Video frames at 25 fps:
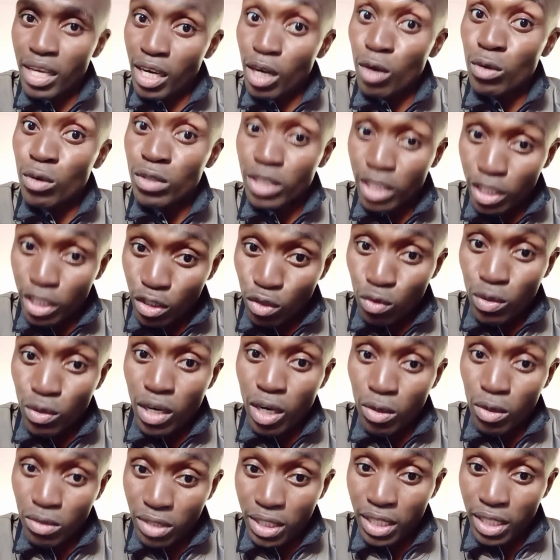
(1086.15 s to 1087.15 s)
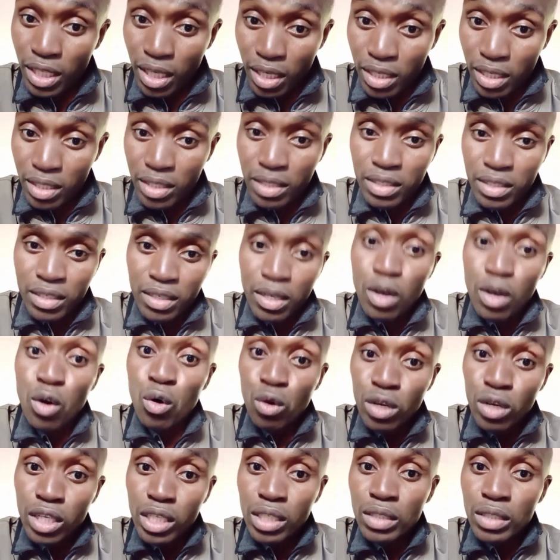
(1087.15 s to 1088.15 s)
I'll teach you how it's done.
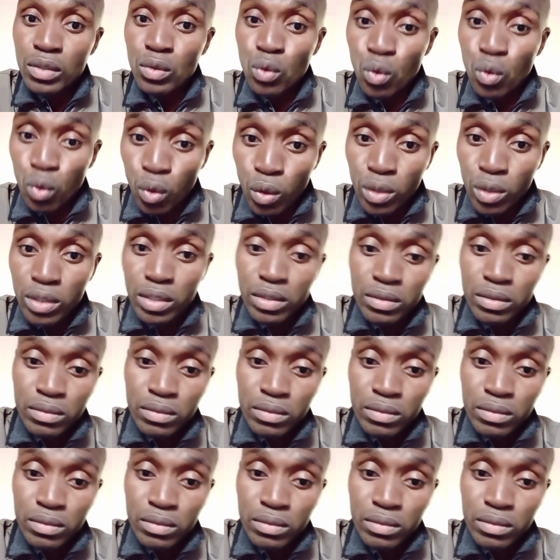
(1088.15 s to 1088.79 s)
All is God.